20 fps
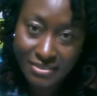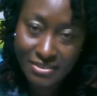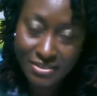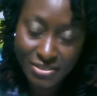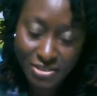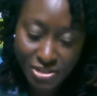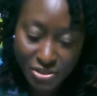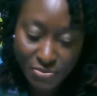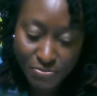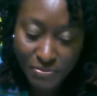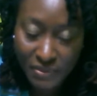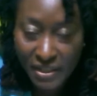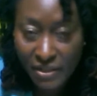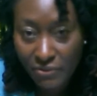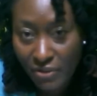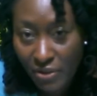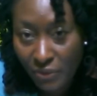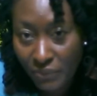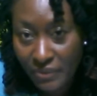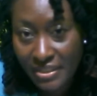just play
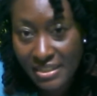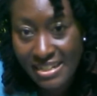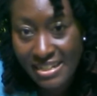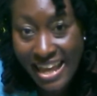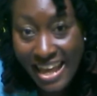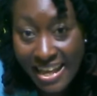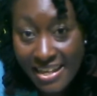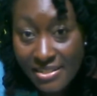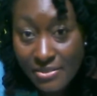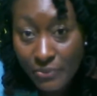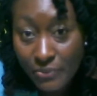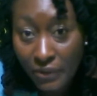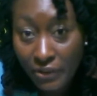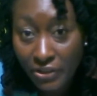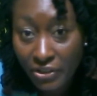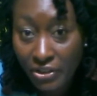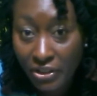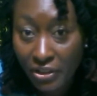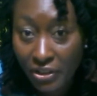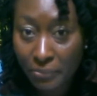around with it as
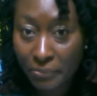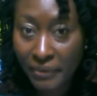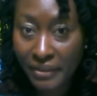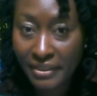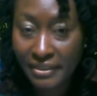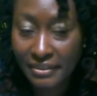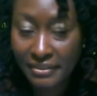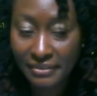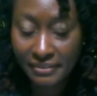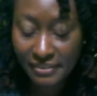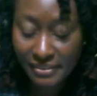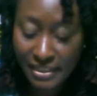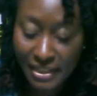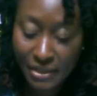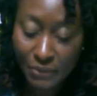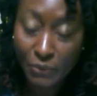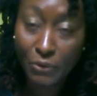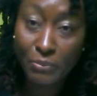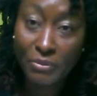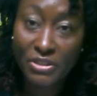watercolor, but I
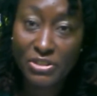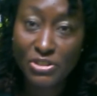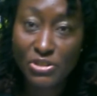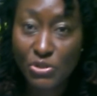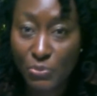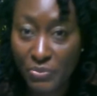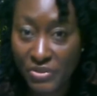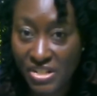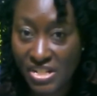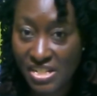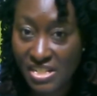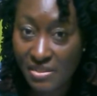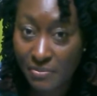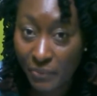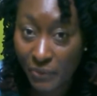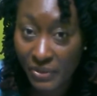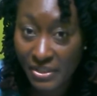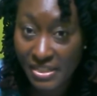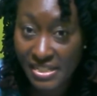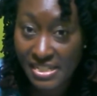won't be super
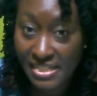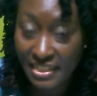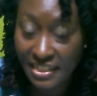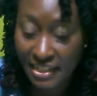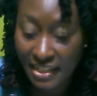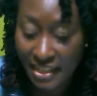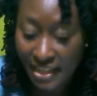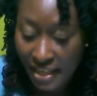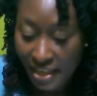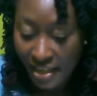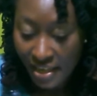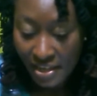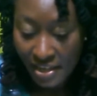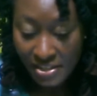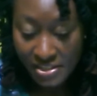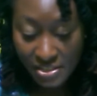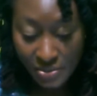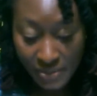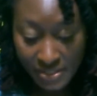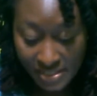disappointed.
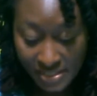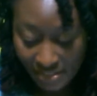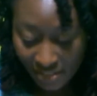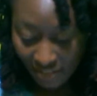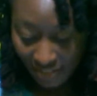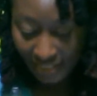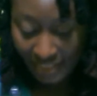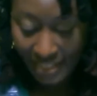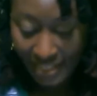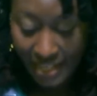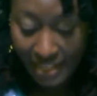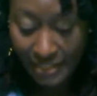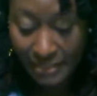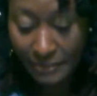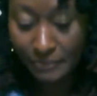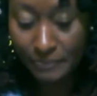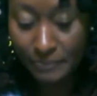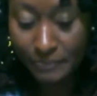So I started that,